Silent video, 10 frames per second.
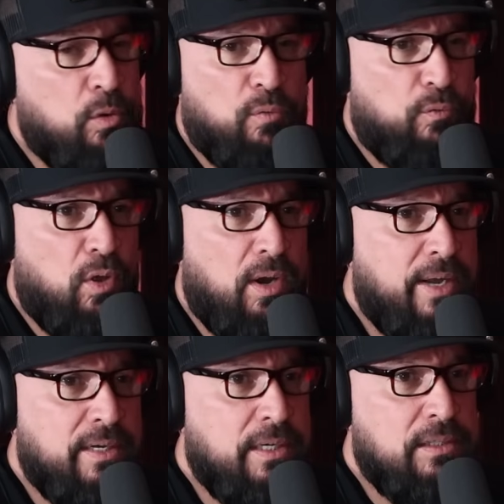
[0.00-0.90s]
the overall
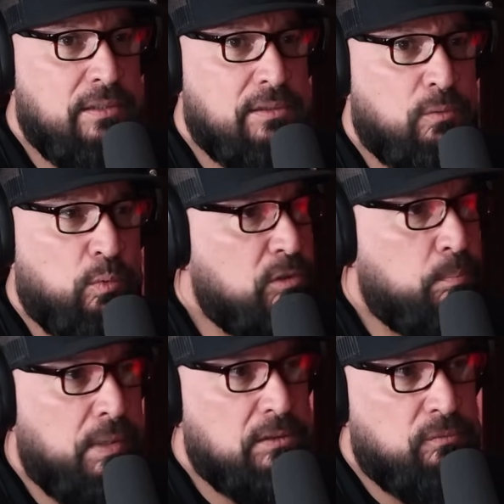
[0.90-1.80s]
idea is what's
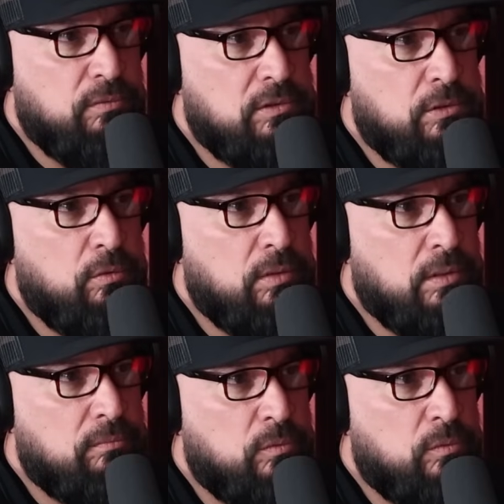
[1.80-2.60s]
best for the student, of